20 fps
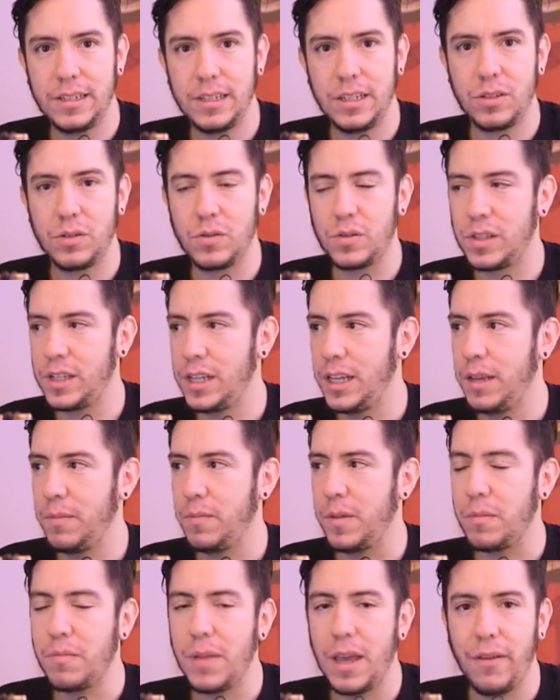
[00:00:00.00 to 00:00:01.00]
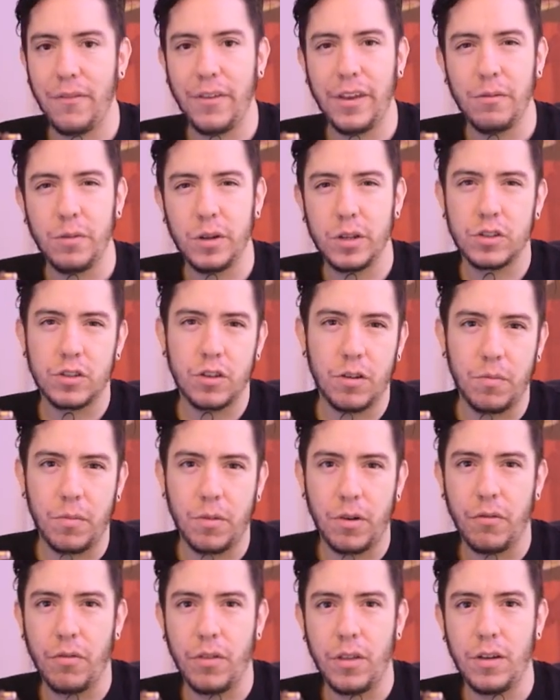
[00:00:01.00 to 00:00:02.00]
easy to see, but maybe with
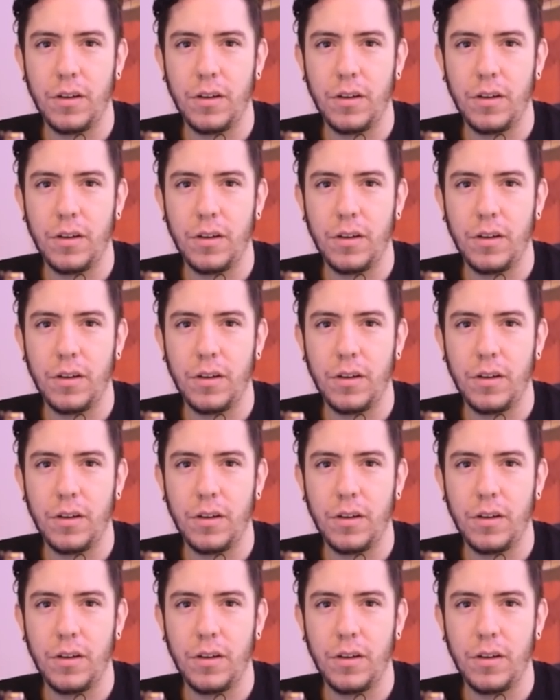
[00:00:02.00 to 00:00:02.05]
some of